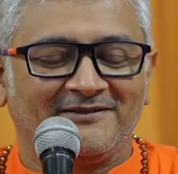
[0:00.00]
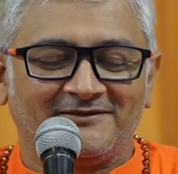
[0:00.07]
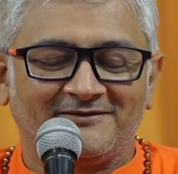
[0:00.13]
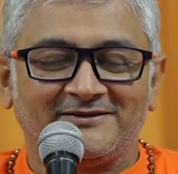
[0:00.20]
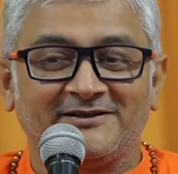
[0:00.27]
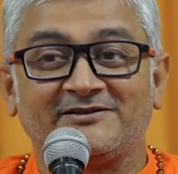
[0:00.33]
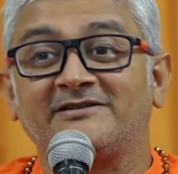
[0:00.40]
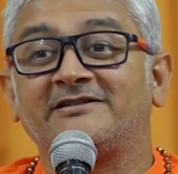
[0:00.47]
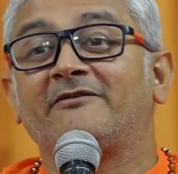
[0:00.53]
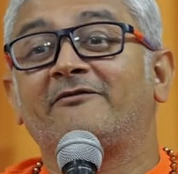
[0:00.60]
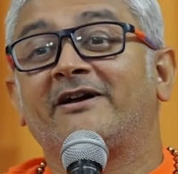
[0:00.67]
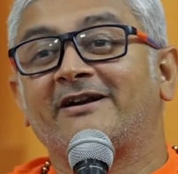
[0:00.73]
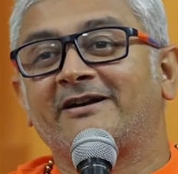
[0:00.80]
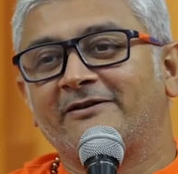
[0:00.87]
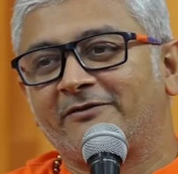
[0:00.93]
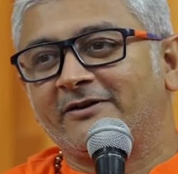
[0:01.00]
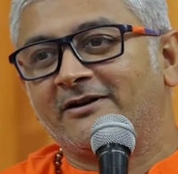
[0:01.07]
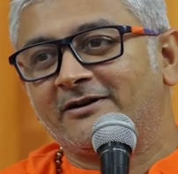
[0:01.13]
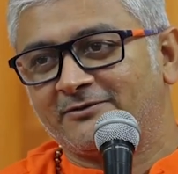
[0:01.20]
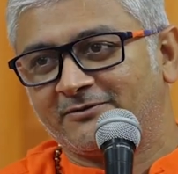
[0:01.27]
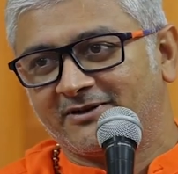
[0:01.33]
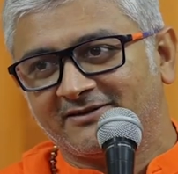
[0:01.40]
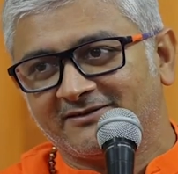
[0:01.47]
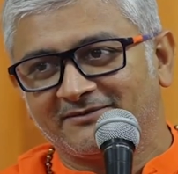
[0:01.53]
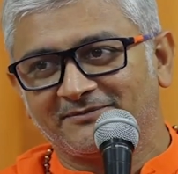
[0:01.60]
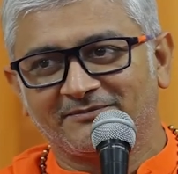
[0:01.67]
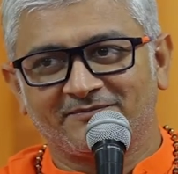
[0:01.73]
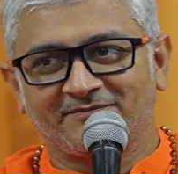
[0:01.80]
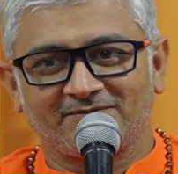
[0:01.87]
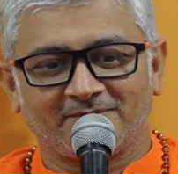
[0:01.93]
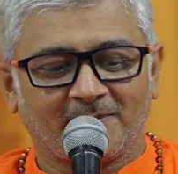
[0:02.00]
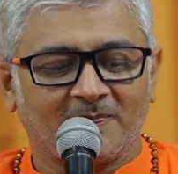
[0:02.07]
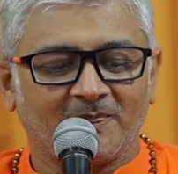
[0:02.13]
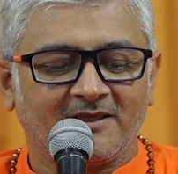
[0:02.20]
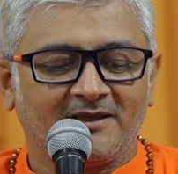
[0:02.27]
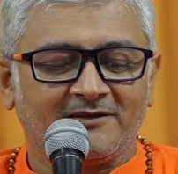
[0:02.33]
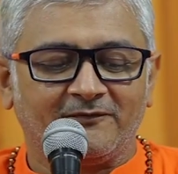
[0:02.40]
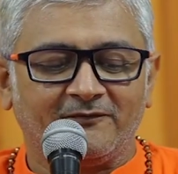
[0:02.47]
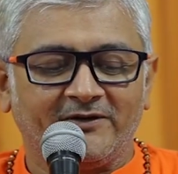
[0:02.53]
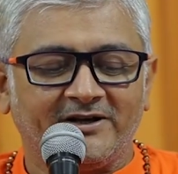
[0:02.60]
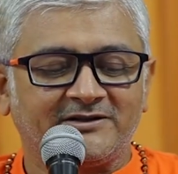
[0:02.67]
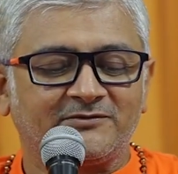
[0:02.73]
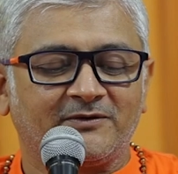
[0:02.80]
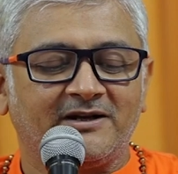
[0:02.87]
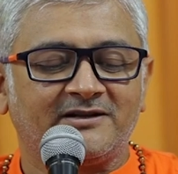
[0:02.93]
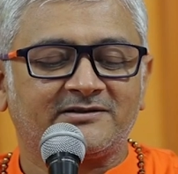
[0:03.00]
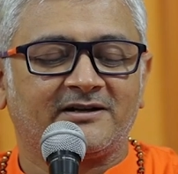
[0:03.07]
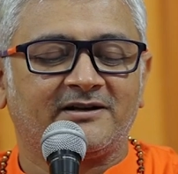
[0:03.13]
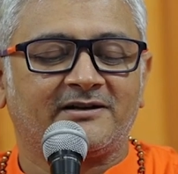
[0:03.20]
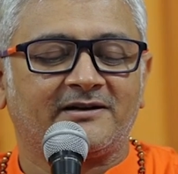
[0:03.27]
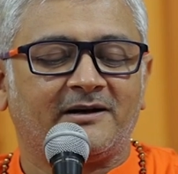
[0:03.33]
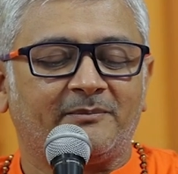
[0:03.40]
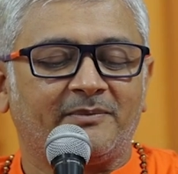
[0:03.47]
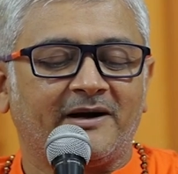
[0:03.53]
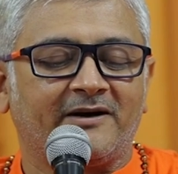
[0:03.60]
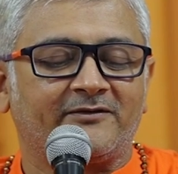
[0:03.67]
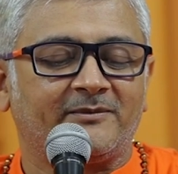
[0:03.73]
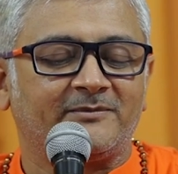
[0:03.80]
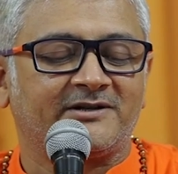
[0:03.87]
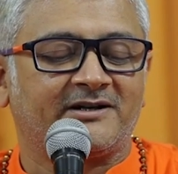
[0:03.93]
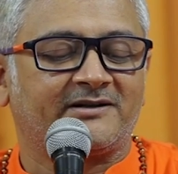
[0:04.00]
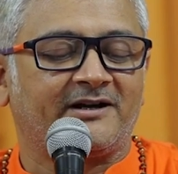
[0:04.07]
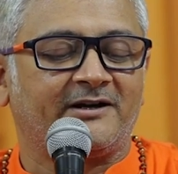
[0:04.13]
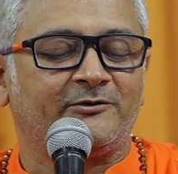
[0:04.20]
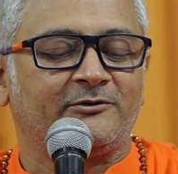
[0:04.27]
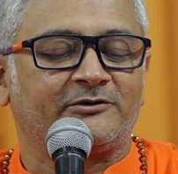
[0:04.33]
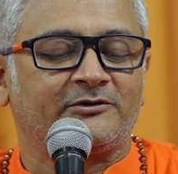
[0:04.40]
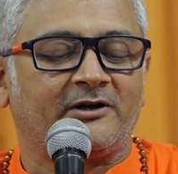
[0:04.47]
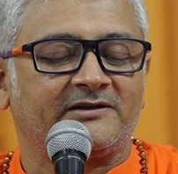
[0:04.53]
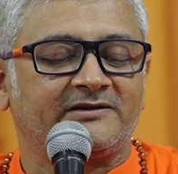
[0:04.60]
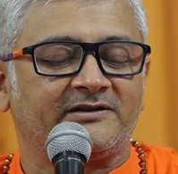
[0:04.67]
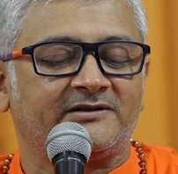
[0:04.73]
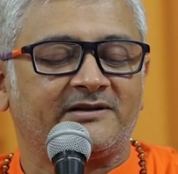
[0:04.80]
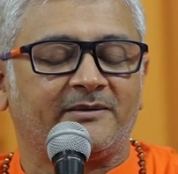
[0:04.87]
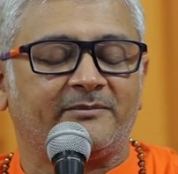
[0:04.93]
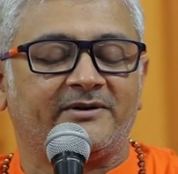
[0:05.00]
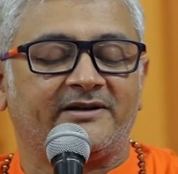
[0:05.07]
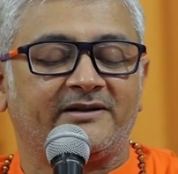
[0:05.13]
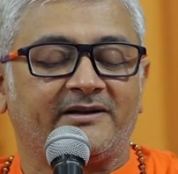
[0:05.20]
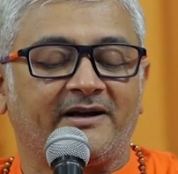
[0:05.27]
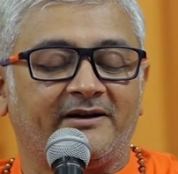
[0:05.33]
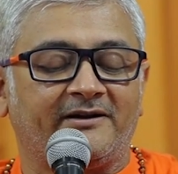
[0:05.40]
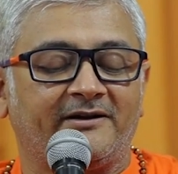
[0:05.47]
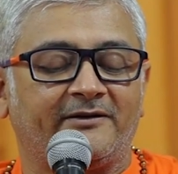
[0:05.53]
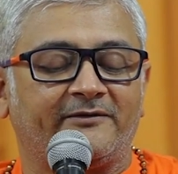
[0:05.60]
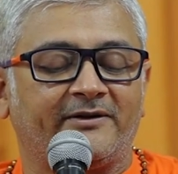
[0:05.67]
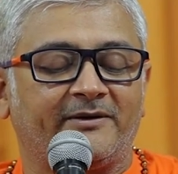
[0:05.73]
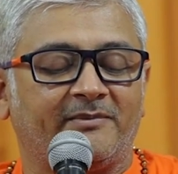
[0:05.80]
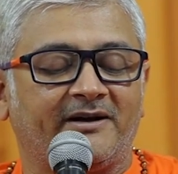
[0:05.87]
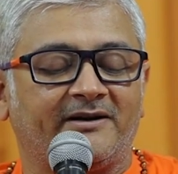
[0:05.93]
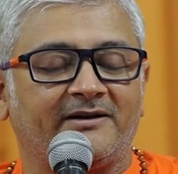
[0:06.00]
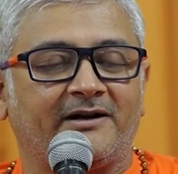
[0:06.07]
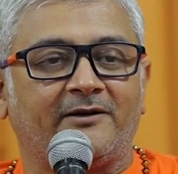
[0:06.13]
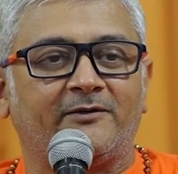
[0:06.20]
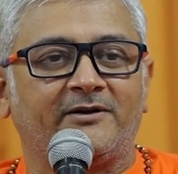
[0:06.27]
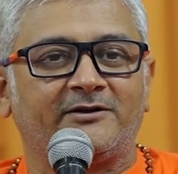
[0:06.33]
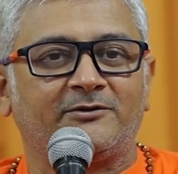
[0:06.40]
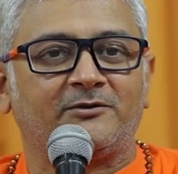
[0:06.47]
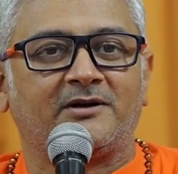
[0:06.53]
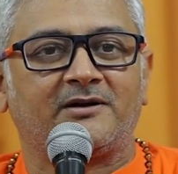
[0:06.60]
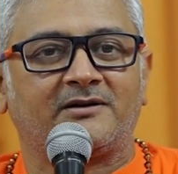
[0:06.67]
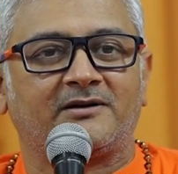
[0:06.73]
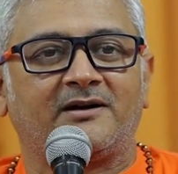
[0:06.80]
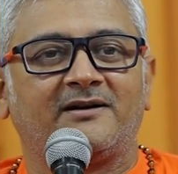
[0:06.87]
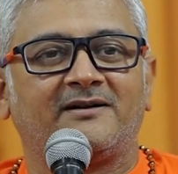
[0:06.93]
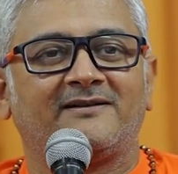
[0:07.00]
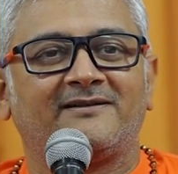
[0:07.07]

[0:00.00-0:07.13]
This is a very difficult one. Which vulture, apart from Jatayu, saw Sita being carried away by Ravan to Lanka?